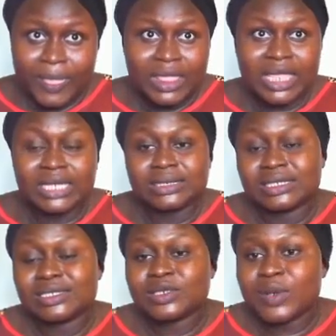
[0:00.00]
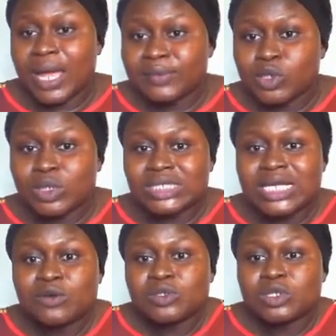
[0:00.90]
that describes or
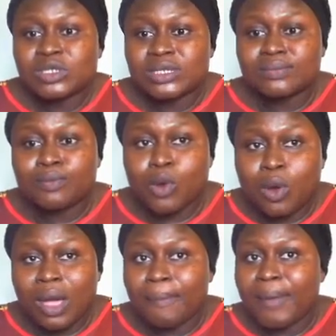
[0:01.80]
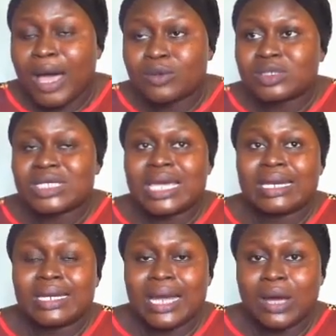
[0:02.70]
tells us more about a
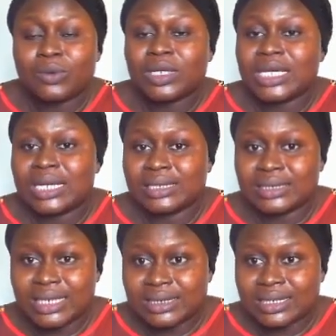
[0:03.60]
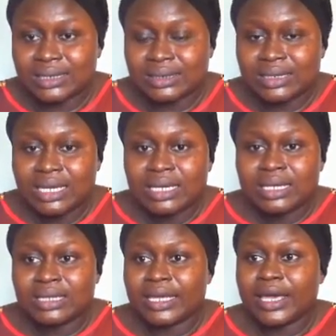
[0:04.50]
noun in a sentence.
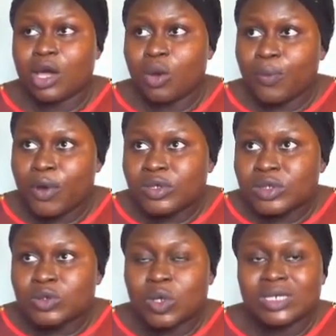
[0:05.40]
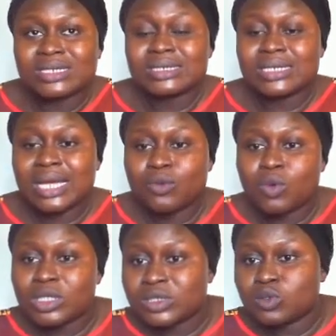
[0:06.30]
They help us to understand
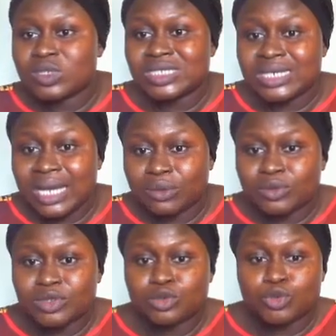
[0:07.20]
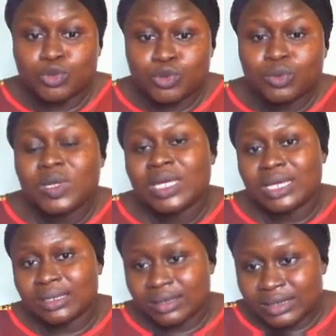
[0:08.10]
what those nouns do
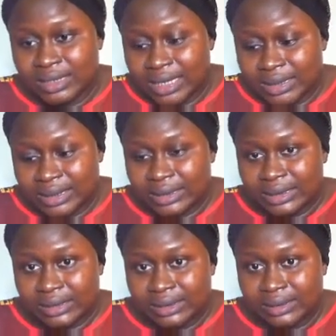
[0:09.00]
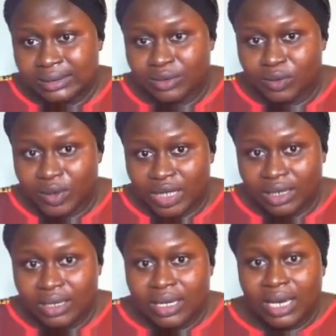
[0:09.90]
in the sentences.
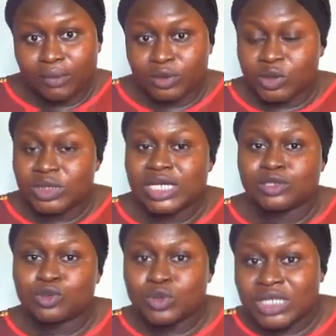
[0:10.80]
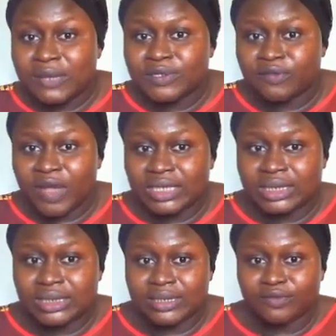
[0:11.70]
Okay, and we treated two types of
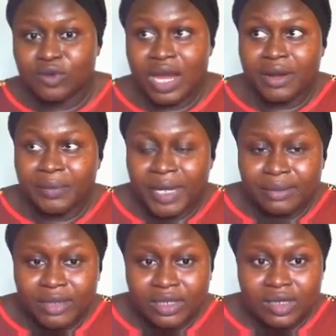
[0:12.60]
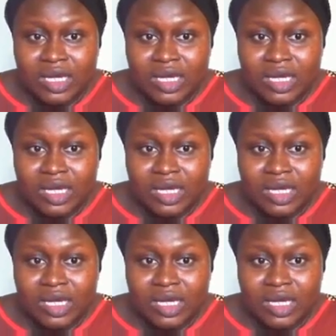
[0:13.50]
adjective. Who can remind me?